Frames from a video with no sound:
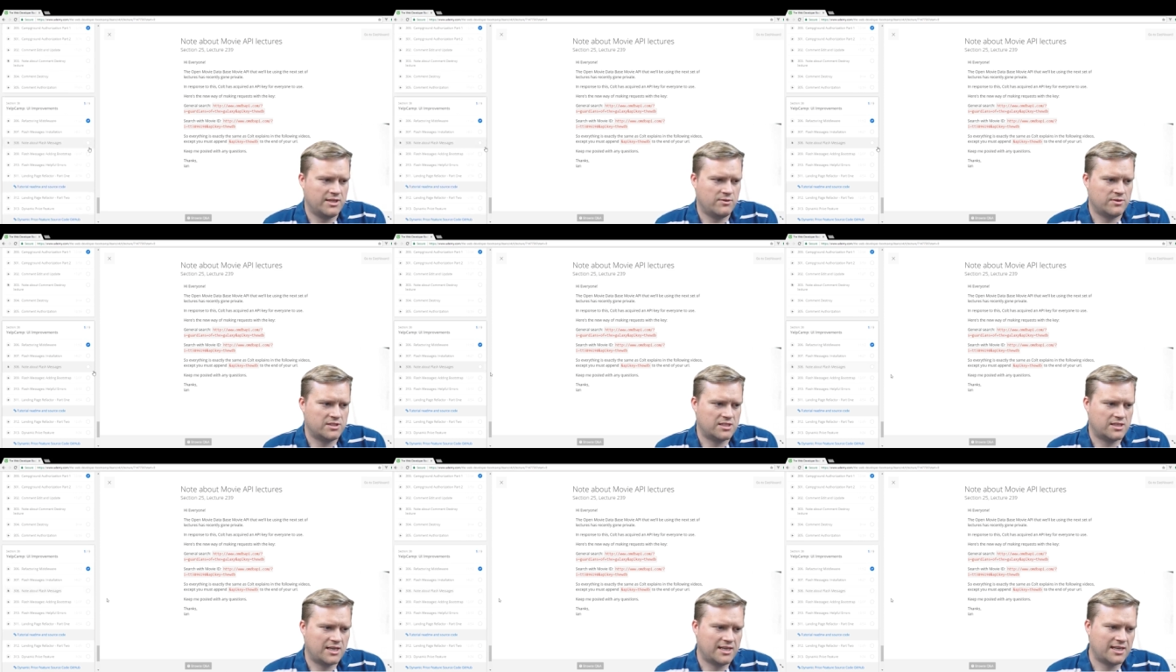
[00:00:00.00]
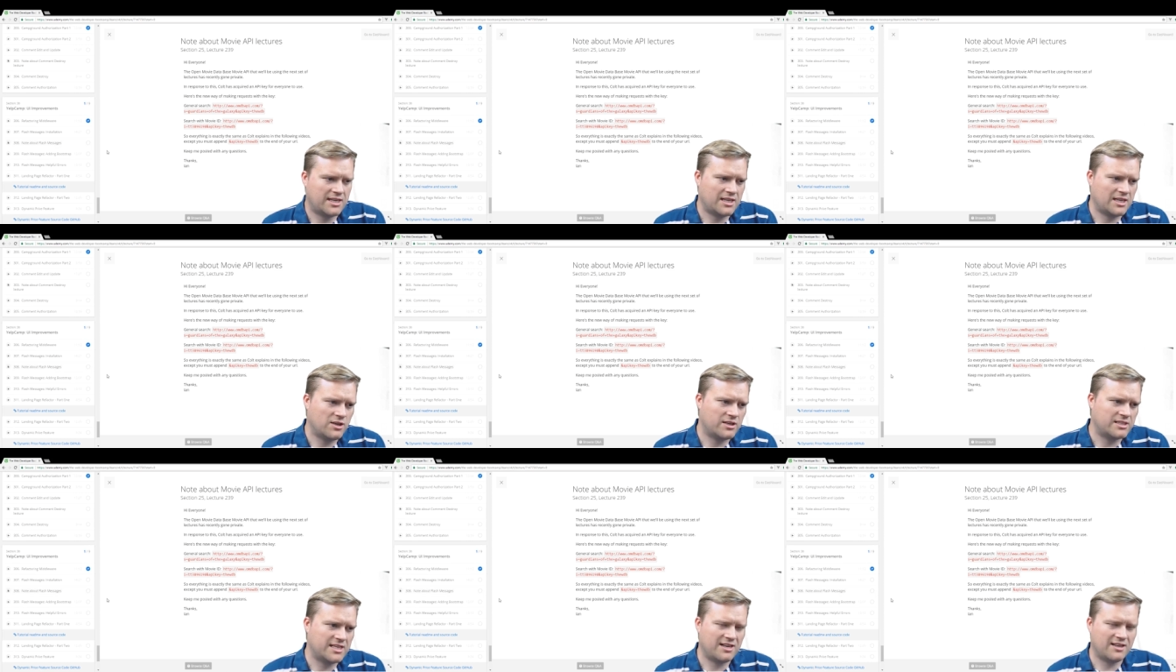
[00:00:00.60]
He was kind of, you
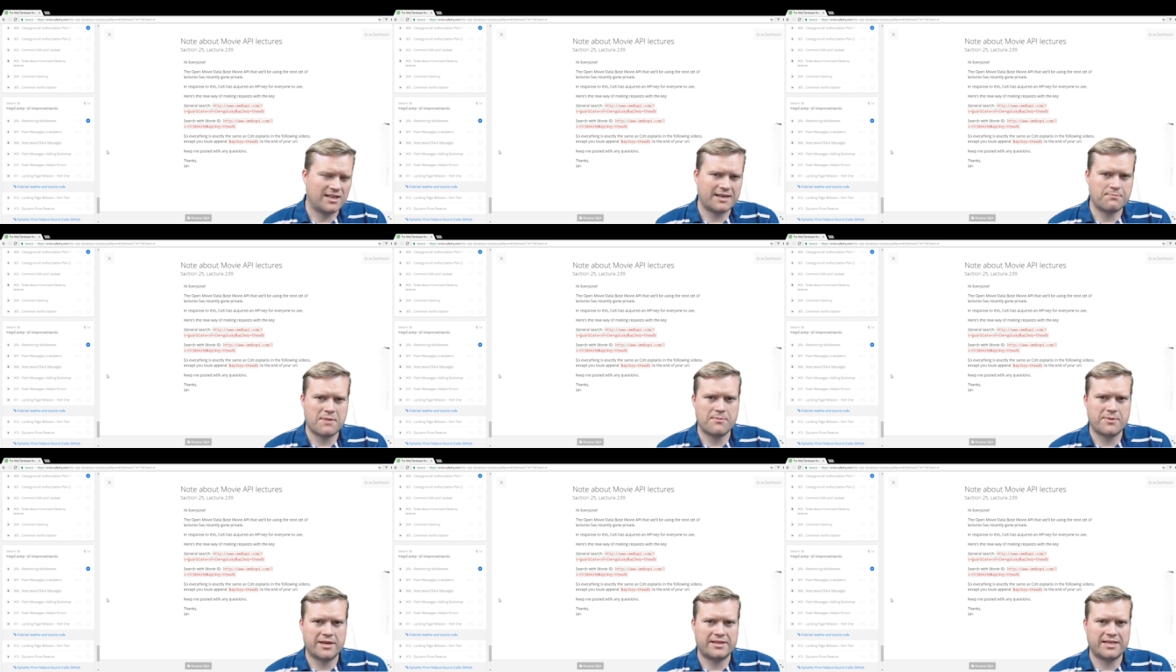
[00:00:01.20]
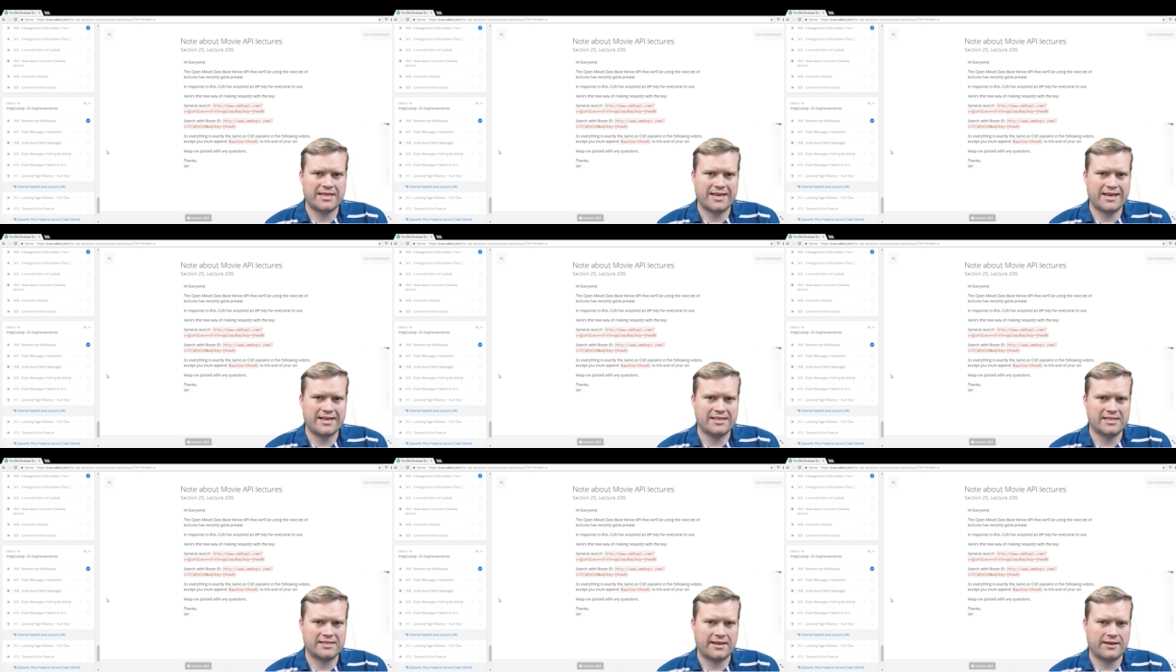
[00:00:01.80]
could tell like maybe at the
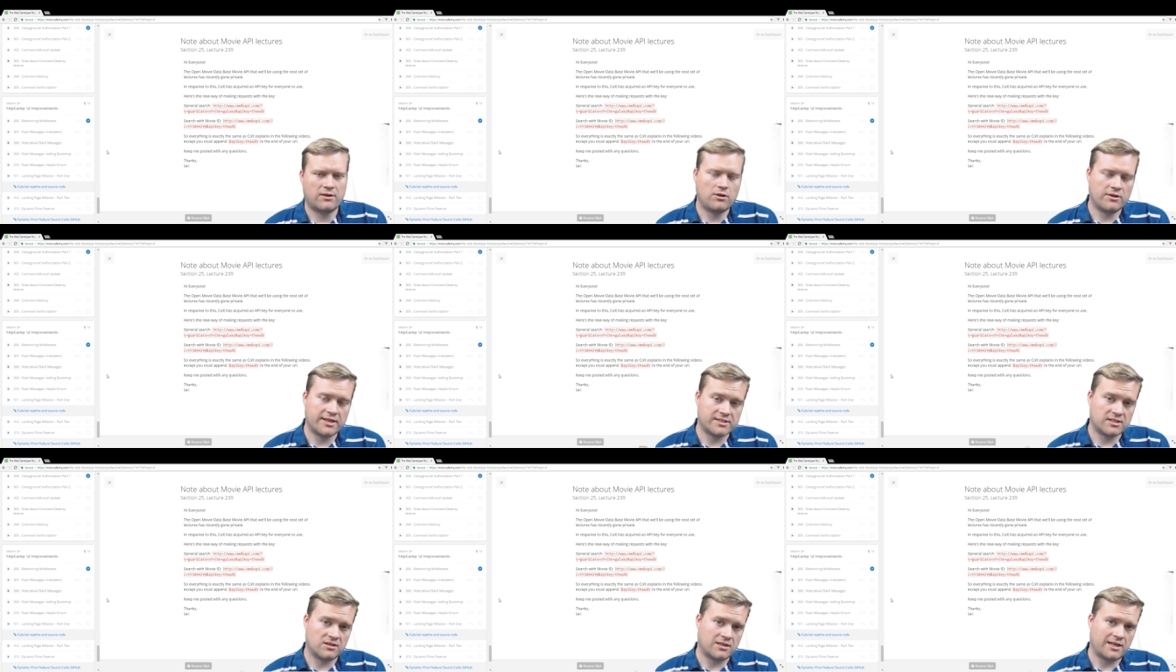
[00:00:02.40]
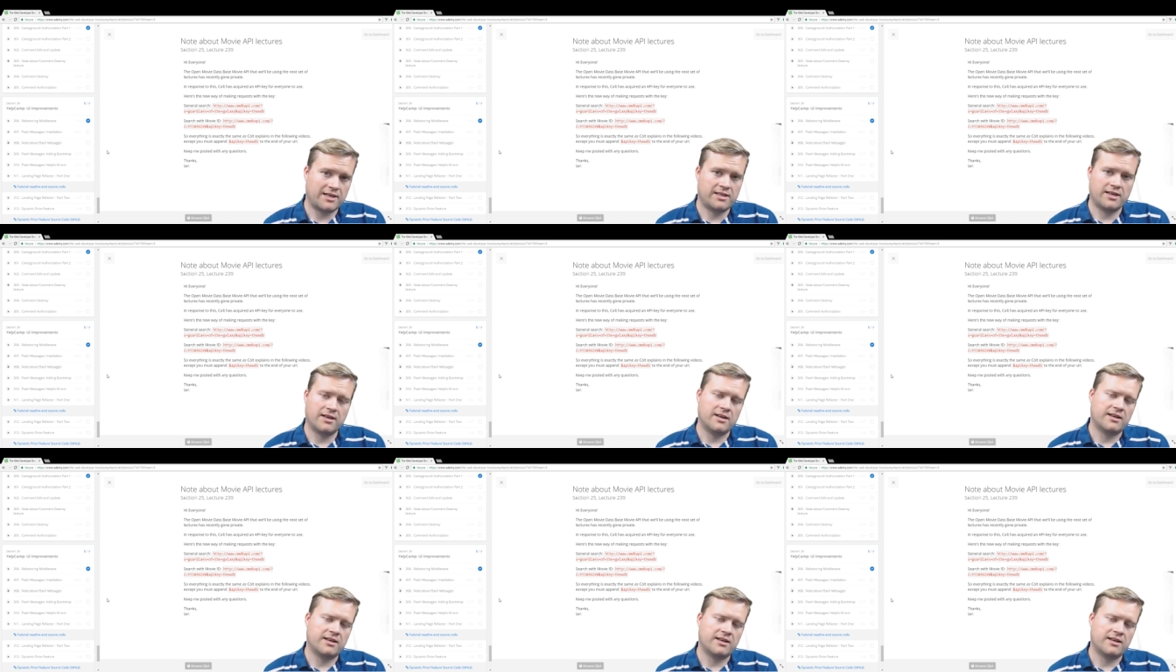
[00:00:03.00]
end he thought, oh, that's a good idea.